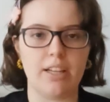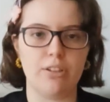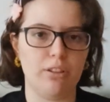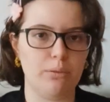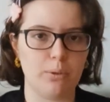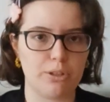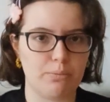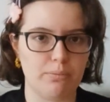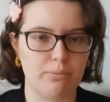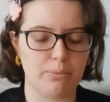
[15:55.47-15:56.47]
don't know
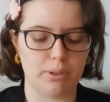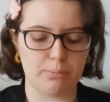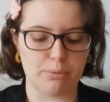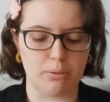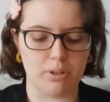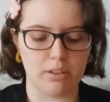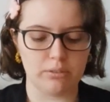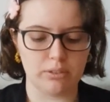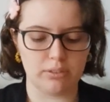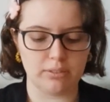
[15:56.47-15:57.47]
what
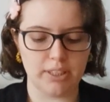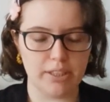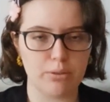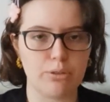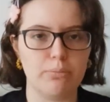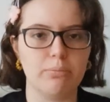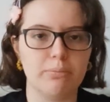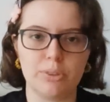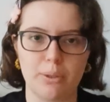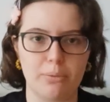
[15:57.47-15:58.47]
pronouns they use,
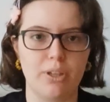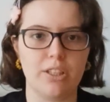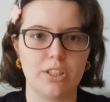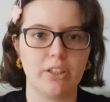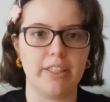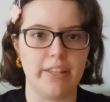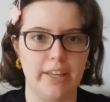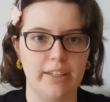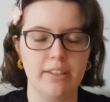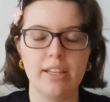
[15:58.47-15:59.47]
so I'm gonna talk in
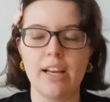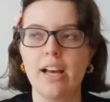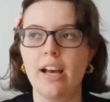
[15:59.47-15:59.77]
they.